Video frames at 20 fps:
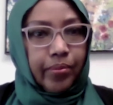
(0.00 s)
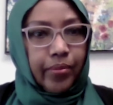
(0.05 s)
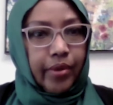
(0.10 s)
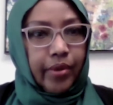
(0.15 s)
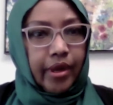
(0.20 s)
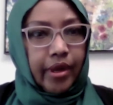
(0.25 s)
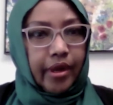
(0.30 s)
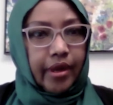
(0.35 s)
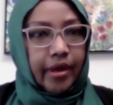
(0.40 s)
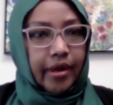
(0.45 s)

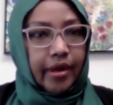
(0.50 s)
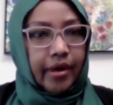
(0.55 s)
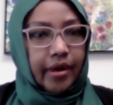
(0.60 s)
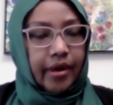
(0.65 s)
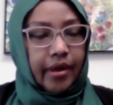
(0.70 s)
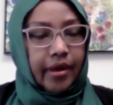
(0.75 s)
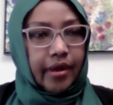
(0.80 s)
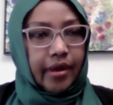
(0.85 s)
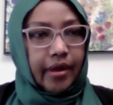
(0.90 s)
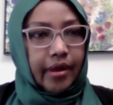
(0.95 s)

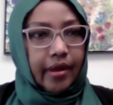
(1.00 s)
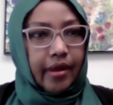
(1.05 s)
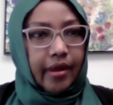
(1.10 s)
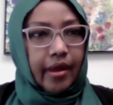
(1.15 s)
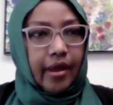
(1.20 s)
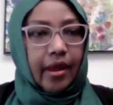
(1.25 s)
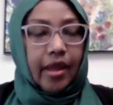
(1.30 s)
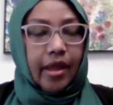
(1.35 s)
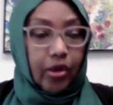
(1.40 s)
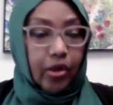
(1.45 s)
and
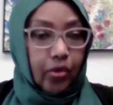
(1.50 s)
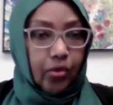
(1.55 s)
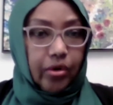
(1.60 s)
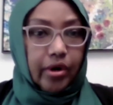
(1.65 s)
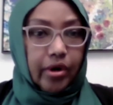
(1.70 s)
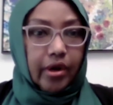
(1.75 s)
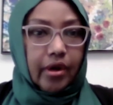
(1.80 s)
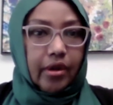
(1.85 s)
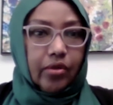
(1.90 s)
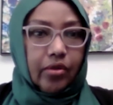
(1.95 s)

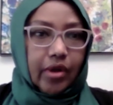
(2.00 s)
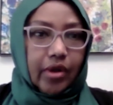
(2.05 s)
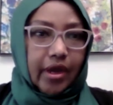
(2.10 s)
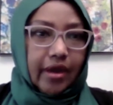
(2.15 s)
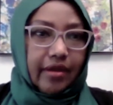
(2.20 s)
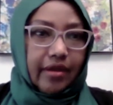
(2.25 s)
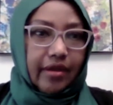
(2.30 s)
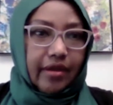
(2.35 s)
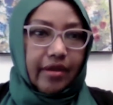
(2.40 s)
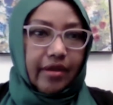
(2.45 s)
including the
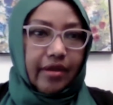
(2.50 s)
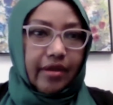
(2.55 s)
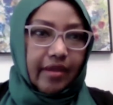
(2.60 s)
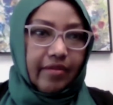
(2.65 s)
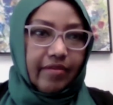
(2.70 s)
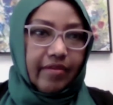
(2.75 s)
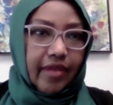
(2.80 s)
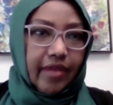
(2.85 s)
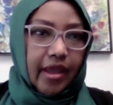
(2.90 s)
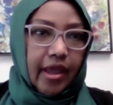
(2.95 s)
United
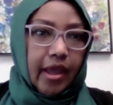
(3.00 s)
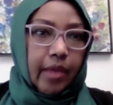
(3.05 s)
States.